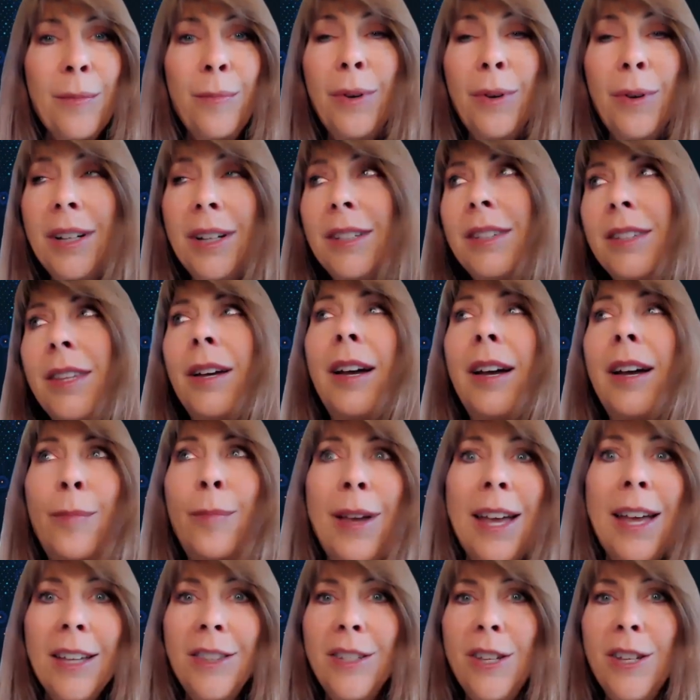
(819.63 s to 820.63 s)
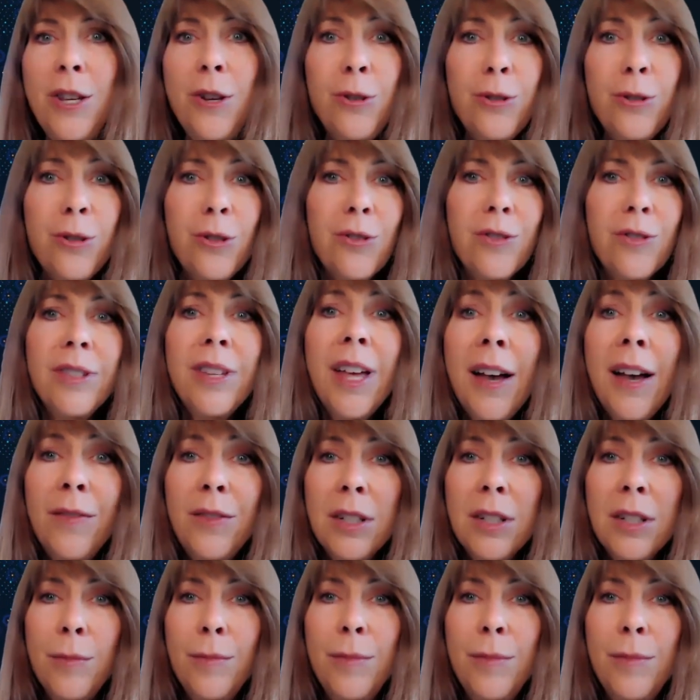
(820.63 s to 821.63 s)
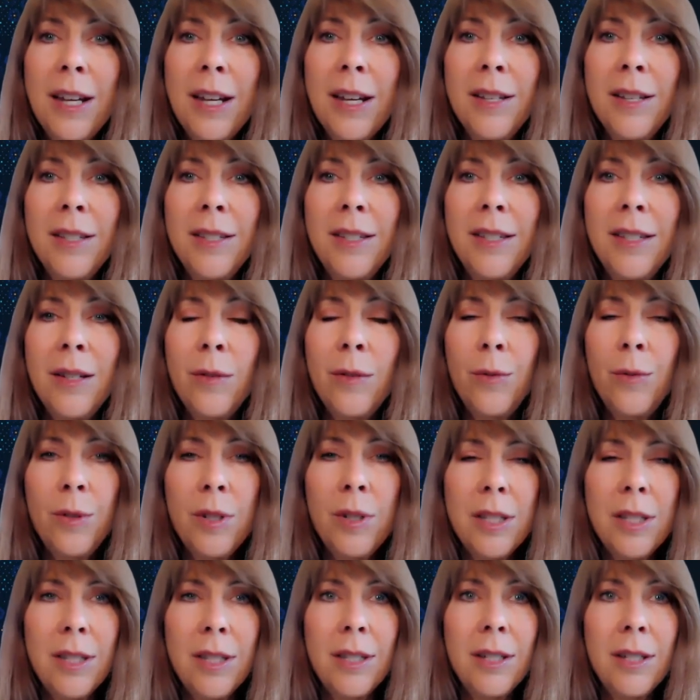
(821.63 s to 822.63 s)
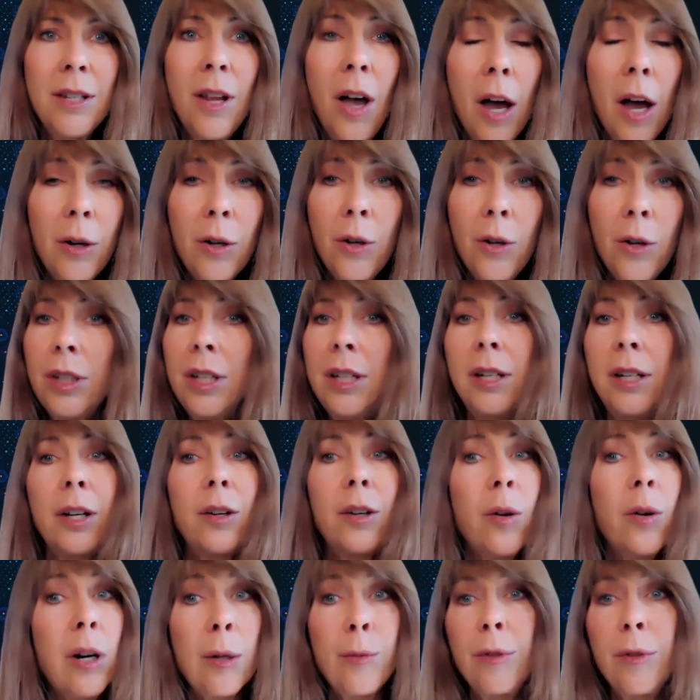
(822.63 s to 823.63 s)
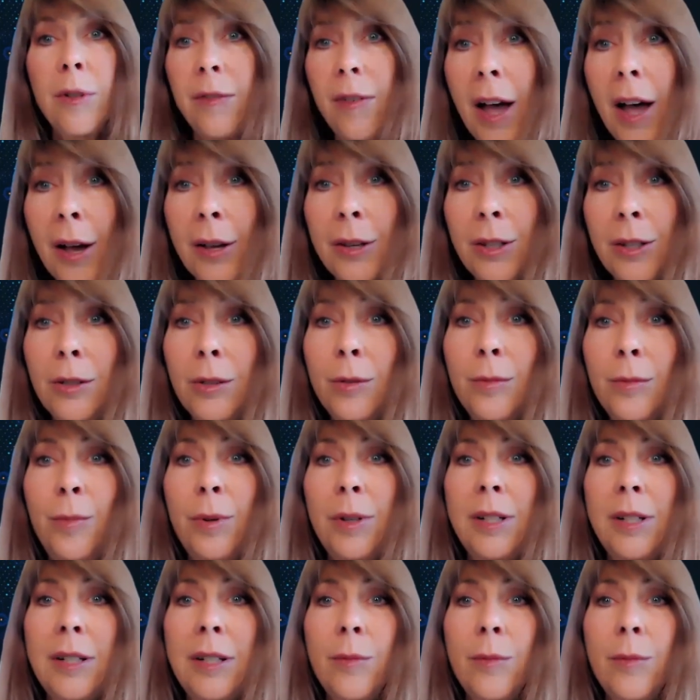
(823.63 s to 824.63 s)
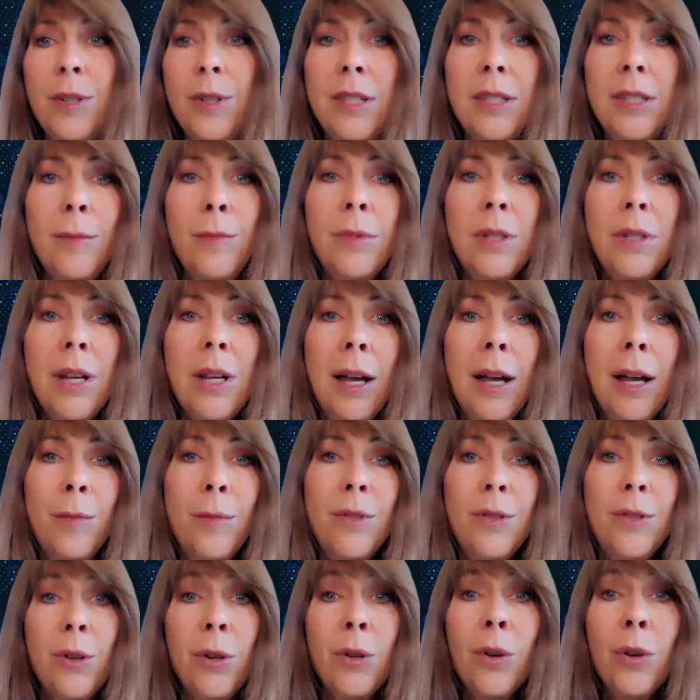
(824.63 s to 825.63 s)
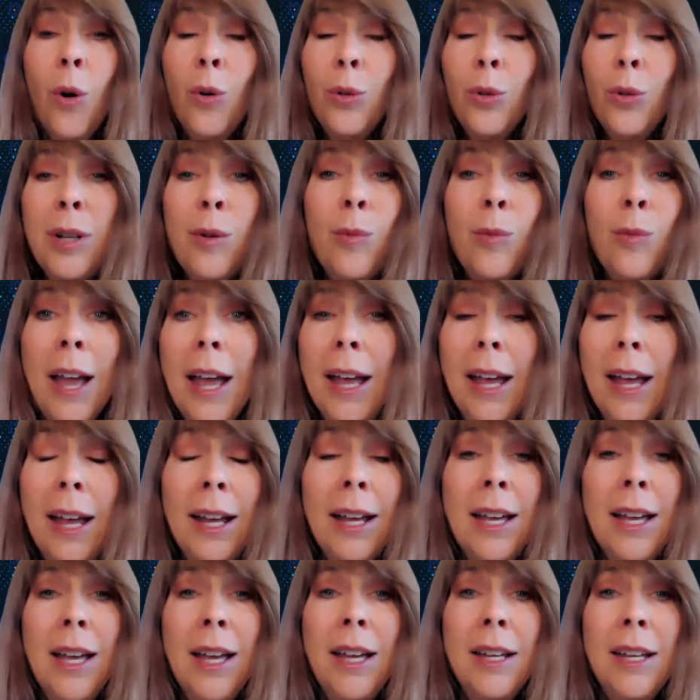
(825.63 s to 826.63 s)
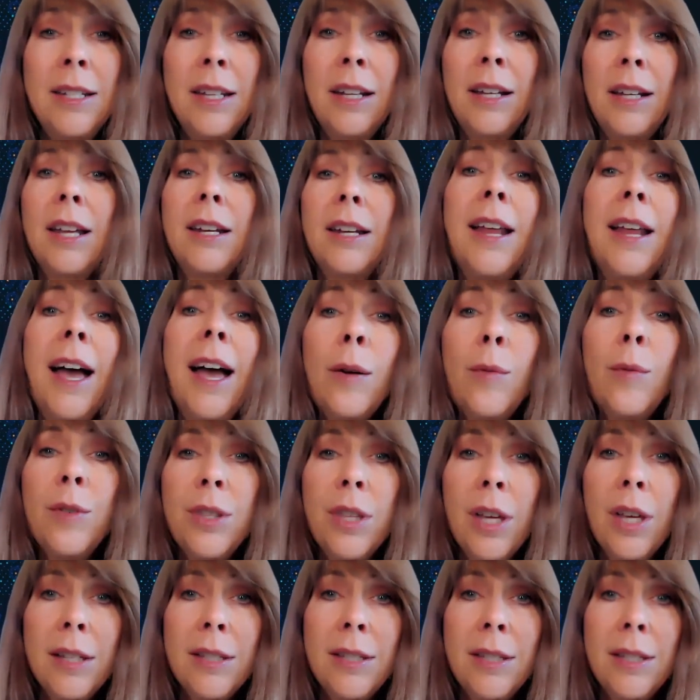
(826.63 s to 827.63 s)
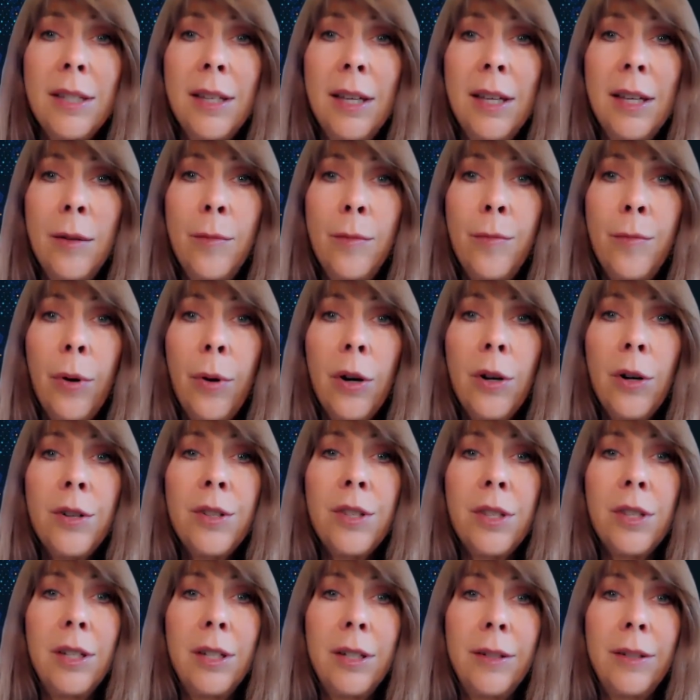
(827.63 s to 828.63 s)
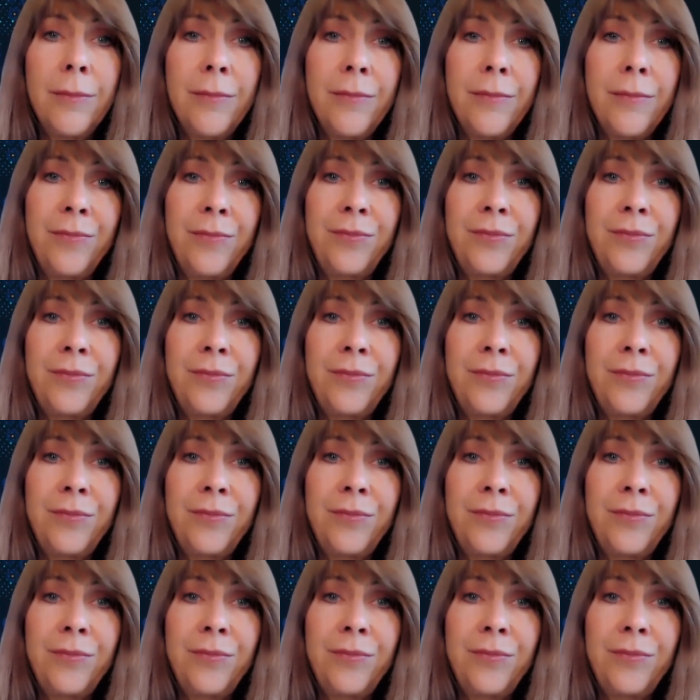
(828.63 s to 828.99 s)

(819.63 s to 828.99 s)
But man, the users loved it because it was not only an incredible value, but it was sometimes their only way to connect with us in person.